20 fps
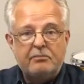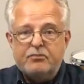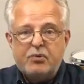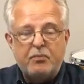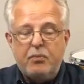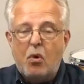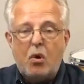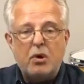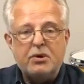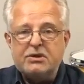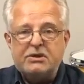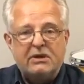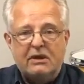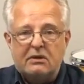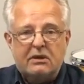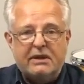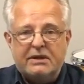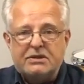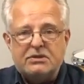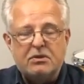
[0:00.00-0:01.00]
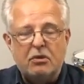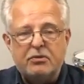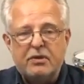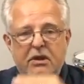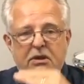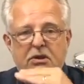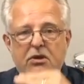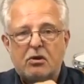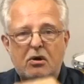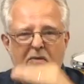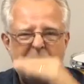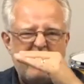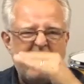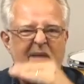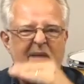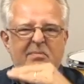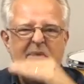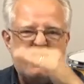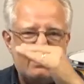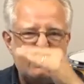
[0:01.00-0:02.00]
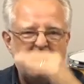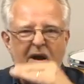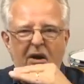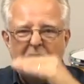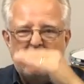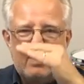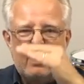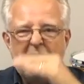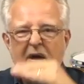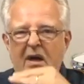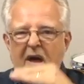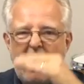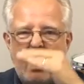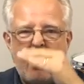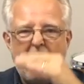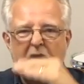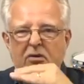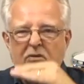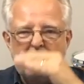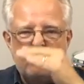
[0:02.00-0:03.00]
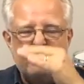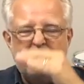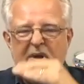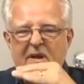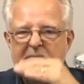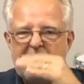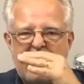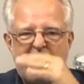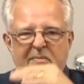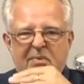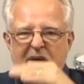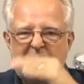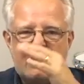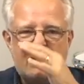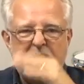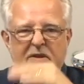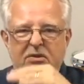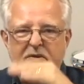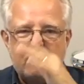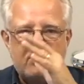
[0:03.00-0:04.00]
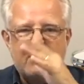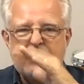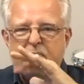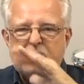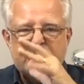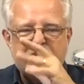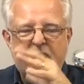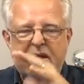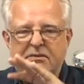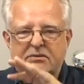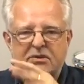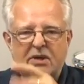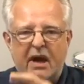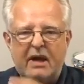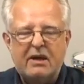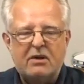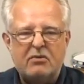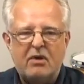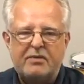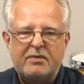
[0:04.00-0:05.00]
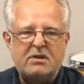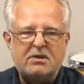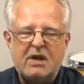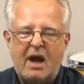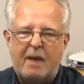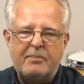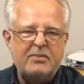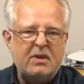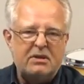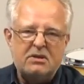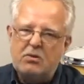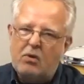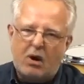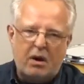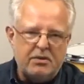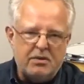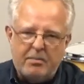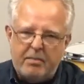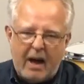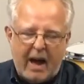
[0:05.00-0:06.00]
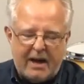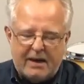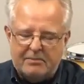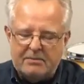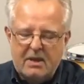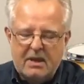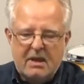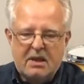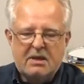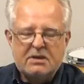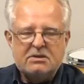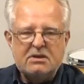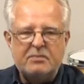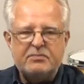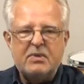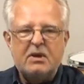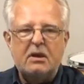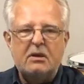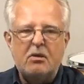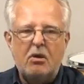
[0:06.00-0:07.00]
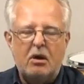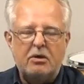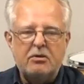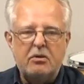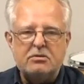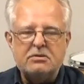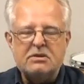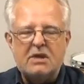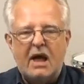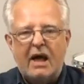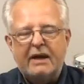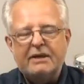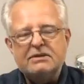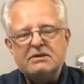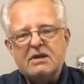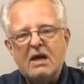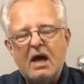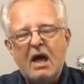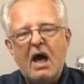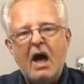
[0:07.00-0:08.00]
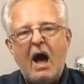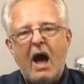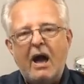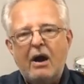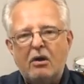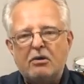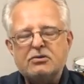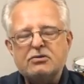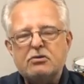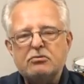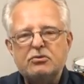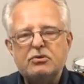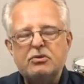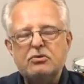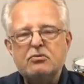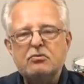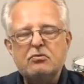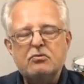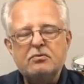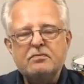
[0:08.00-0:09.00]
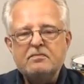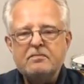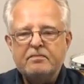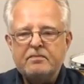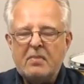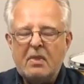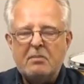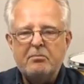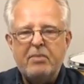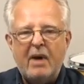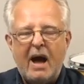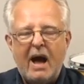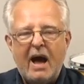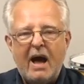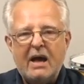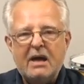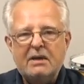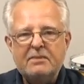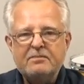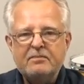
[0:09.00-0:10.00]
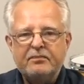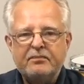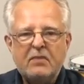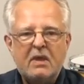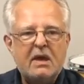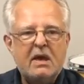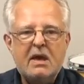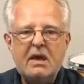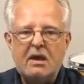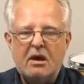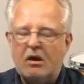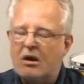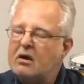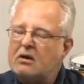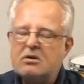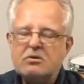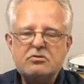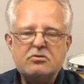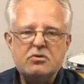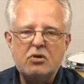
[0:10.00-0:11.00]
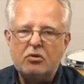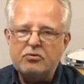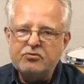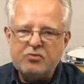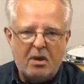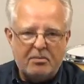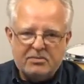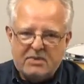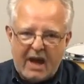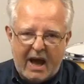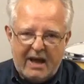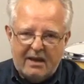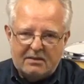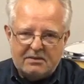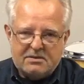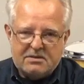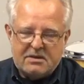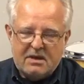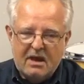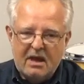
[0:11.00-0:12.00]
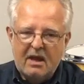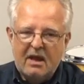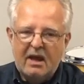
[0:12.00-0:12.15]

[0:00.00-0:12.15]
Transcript: proportionately, so that you're maybe, you know, arguably maybe 30% tighter on the top than you are on the bottom. Something along those lines. I also tune by ear, no drum dials.